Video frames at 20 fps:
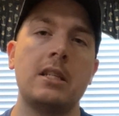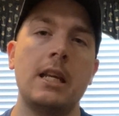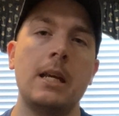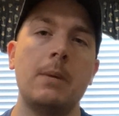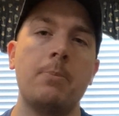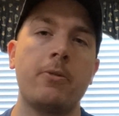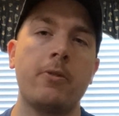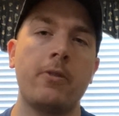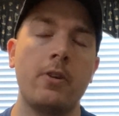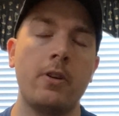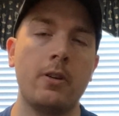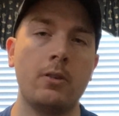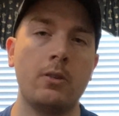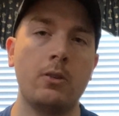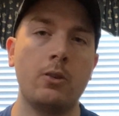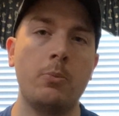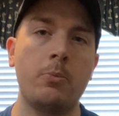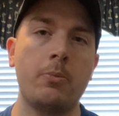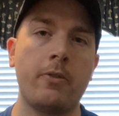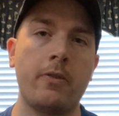imprudent
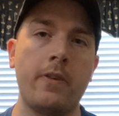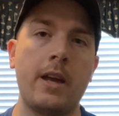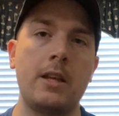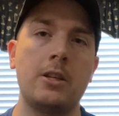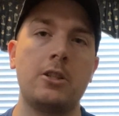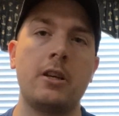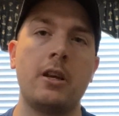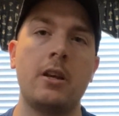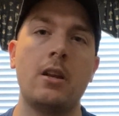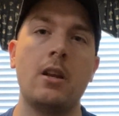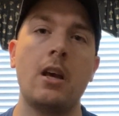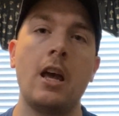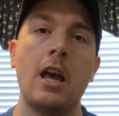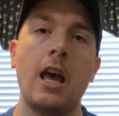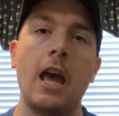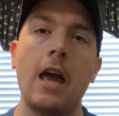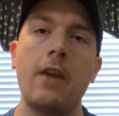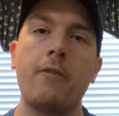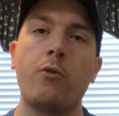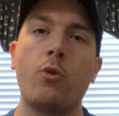loop prevention
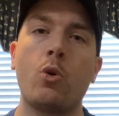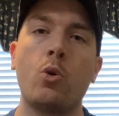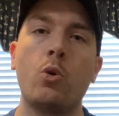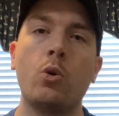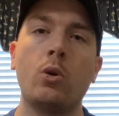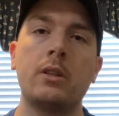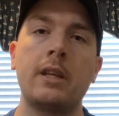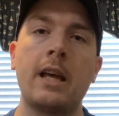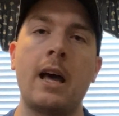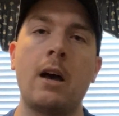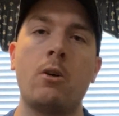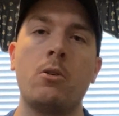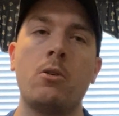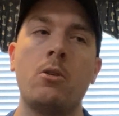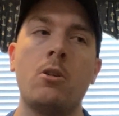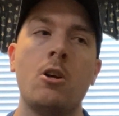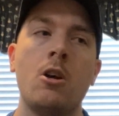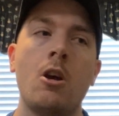and for cooldown,